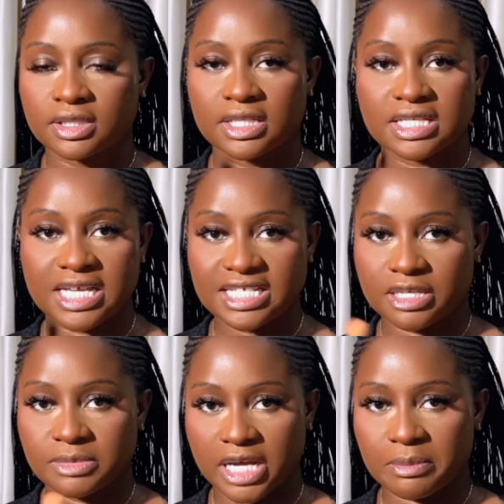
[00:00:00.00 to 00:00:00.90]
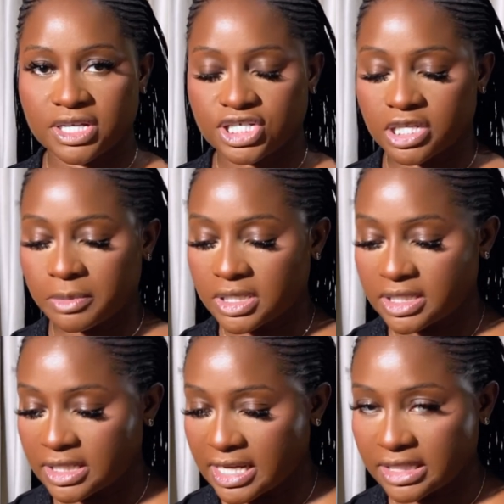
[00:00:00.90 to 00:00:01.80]
Then to add some dimension, I'm
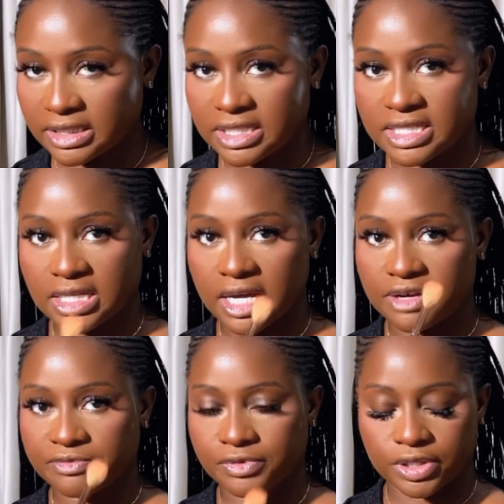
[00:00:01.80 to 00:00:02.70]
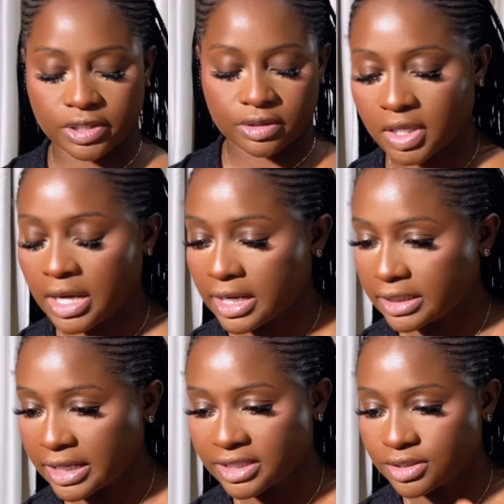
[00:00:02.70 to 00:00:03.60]
gonna add this ivory
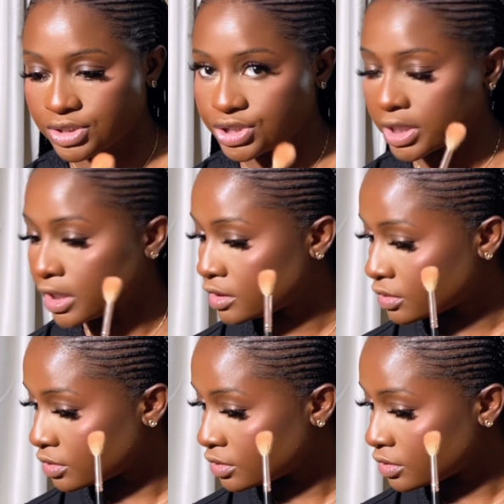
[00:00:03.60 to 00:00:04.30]
highlight shade